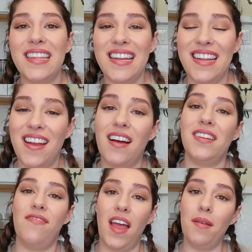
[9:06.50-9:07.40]
they did not
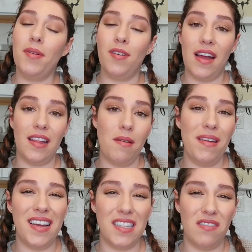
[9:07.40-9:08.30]
develop correctly
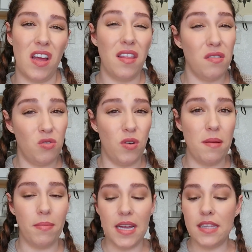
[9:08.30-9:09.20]
because of all those
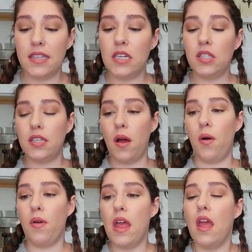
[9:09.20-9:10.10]
joint bleeds. So